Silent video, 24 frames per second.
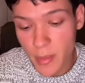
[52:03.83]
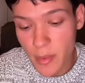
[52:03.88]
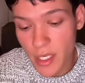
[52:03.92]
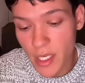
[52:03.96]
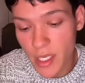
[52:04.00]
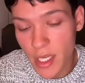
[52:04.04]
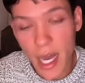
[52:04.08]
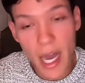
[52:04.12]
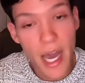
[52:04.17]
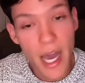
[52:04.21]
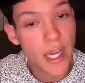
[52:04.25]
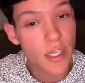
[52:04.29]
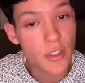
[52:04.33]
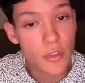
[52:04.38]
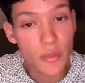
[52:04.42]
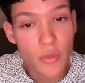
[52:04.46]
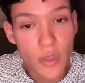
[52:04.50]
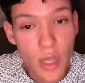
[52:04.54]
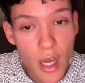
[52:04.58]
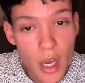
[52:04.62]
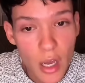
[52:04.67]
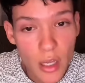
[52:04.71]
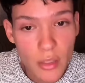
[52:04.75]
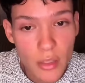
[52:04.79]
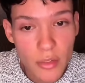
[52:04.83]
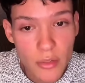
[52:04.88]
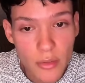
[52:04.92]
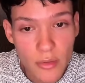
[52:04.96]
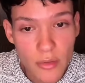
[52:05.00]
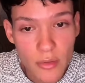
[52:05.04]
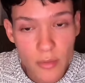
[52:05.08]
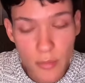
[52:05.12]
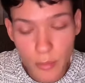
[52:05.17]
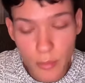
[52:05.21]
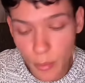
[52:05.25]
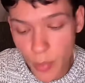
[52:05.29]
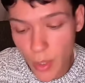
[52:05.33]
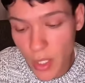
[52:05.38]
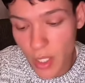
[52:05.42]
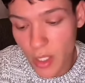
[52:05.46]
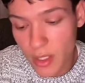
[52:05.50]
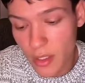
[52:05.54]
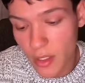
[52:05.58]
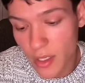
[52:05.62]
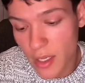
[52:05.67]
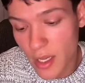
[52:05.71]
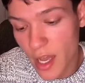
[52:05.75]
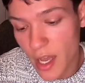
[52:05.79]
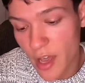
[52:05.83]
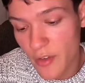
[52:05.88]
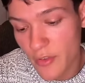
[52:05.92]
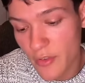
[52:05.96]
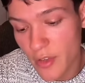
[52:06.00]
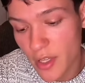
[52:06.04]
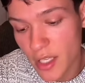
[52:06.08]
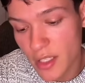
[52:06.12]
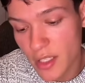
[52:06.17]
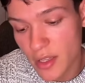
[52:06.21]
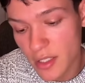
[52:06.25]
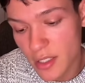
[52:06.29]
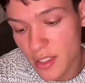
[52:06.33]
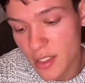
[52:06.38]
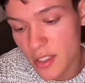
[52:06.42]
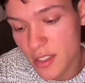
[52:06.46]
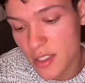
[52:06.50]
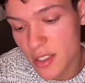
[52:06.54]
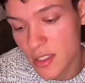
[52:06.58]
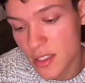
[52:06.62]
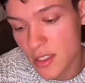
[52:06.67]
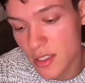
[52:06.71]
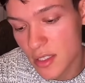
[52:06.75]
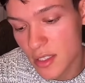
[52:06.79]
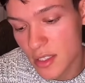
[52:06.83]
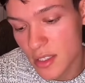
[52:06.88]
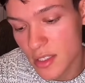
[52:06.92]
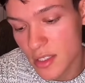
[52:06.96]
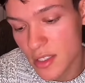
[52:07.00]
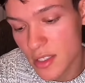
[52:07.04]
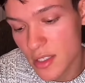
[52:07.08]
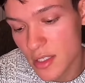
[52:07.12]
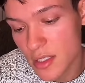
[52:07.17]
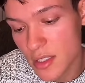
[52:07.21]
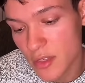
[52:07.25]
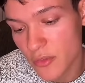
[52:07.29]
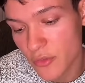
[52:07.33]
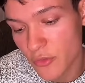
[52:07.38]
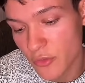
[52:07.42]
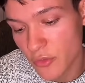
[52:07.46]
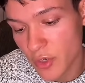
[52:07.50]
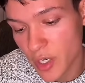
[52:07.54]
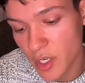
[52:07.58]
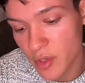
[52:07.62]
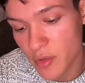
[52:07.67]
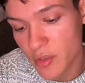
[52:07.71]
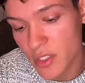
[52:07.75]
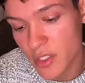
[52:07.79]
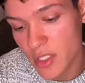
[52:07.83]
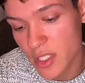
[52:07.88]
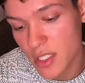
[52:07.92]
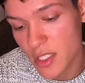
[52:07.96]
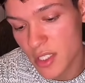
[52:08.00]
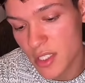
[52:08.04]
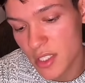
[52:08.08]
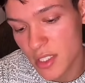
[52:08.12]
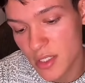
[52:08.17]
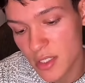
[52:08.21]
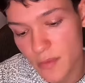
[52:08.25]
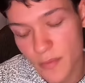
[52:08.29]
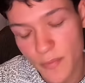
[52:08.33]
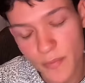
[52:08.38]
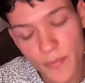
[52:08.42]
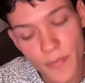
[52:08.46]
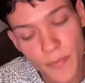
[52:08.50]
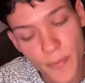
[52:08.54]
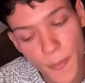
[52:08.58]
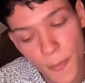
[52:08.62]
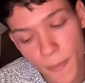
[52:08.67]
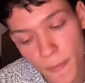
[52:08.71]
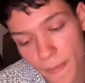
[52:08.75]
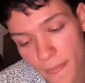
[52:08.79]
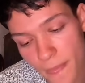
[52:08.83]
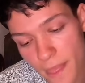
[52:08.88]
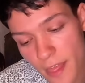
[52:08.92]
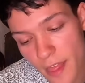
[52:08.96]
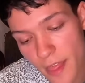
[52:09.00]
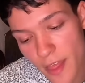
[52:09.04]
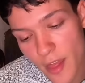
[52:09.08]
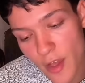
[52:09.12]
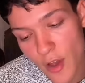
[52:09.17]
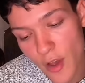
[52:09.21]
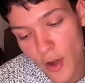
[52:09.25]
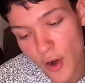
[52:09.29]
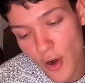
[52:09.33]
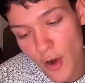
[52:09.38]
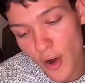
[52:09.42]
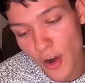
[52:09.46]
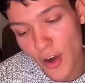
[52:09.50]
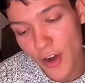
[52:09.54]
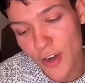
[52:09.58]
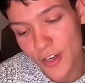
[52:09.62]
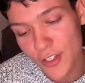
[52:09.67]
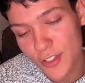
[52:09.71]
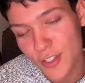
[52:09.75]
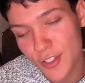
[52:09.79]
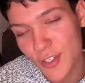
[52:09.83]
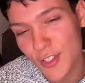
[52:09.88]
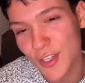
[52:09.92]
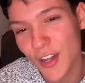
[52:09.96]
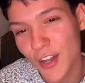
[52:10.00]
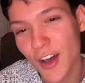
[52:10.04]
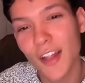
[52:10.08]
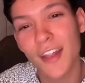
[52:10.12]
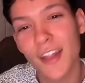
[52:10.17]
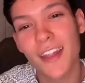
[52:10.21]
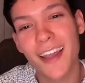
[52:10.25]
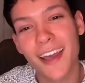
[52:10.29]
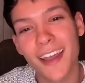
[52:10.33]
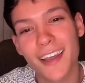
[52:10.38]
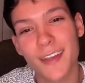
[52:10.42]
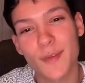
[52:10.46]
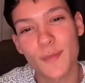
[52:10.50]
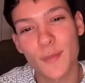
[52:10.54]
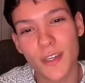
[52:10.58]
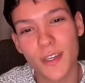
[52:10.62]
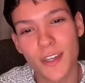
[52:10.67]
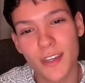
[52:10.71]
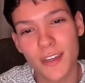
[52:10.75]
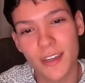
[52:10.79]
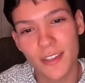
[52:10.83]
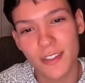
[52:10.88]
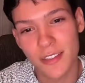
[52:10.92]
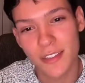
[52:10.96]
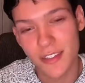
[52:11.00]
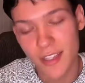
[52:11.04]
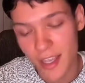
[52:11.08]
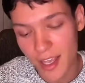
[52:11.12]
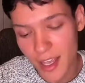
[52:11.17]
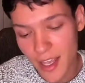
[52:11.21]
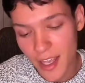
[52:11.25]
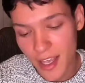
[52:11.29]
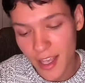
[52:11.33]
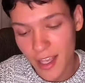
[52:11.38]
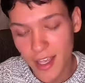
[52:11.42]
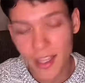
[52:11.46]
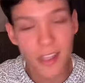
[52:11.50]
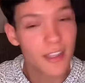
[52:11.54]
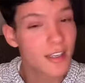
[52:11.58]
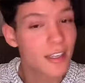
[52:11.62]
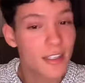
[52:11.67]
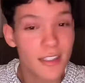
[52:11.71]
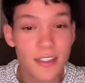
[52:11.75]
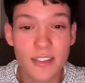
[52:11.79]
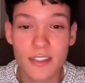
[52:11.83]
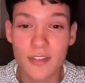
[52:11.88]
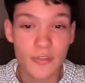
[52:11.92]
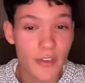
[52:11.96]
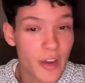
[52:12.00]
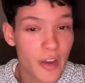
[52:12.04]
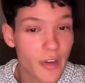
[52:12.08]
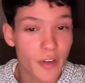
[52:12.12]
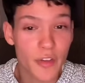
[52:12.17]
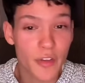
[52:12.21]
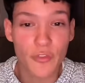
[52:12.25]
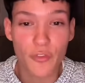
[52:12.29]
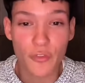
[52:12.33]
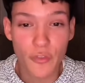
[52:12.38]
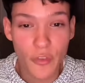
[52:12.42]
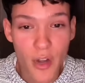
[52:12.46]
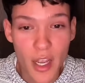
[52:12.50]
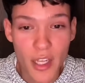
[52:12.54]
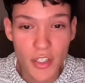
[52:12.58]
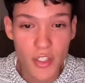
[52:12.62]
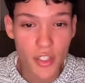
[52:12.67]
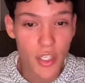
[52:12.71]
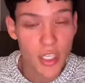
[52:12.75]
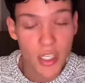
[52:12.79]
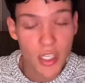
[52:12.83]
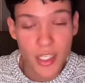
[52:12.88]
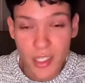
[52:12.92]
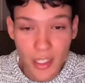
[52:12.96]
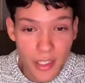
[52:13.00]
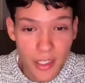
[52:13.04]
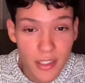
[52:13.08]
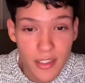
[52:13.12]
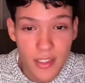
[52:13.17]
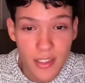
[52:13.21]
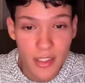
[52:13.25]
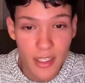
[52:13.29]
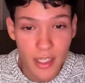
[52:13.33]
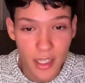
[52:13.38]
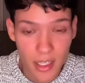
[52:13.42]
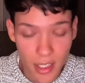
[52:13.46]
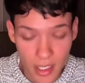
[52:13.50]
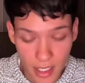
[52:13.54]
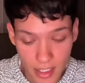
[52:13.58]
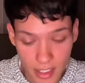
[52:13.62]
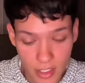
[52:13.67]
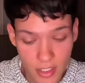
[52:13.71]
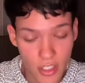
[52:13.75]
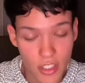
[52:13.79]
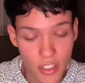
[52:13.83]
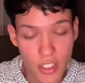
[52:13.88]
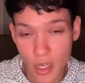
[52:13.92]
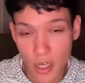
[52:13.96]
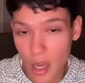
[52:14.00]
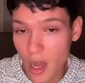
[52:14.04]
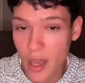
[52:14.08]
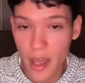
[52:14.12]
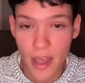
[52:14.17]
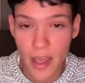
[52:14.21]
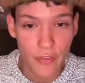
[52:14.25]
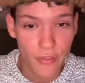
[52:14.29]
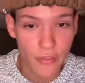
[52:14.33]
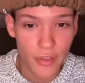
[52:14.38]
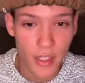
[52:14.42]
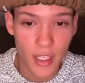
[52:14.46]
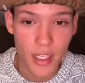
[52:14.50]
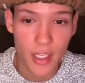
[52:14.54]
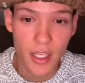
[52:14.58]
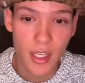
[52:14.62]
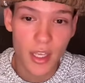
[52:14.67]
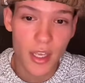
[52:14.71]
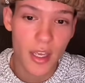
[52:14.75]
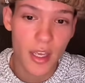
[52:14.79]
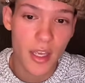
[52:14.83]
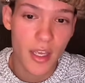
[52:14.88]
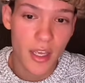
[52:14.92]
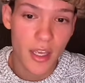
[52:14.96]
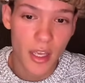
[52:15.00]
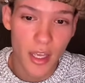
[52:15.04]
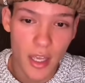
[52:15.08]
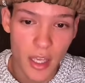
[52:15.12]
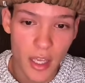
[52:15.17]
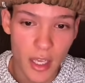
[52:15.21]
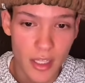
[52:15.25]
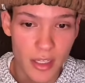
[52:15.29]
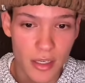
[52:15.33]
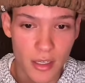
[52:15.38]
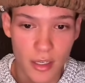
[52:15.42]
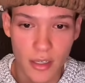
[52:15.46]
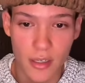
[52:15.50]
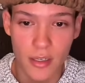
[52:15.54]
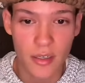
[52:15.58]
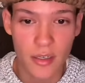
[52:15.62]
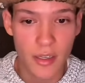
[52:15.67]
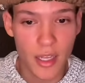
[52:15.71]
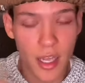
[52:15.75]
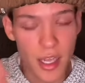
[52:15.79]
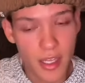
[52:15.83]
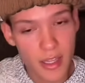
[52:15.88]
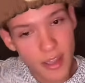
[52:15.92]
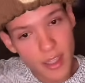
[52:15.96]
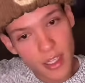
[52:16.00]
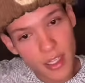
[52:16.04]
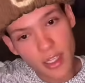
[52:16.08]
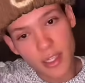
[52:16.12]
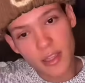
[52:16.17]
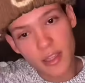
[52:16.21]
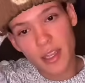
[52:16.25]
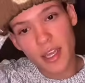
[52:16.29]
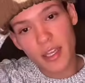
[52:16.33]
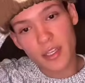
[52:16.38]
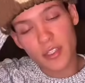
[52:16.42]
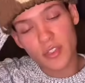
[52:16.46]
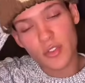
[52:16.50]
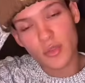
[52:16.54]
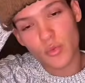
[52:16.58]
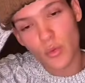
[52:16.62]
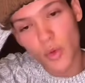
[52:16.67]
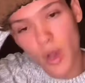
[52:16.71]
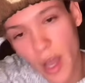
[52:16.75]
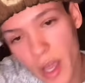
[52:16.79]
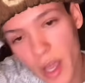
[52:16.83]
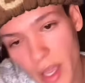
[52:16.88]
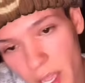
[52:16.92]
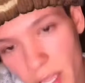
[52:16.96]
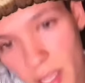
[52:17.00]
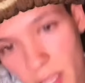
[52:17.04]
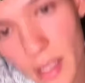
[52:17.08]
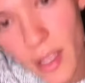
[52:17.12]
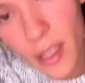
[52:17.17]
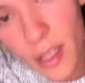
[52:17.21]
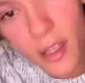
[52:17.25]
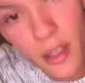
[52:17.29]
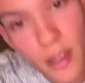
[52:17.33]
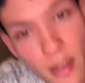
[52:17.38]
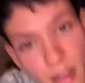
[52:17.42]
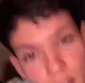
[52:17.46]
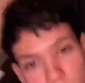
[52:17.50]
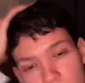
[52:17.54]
maybe I do not. But I feel like this fragrance is hard to not like, because it is very fresh and easy. It's not heavy. And I think that is why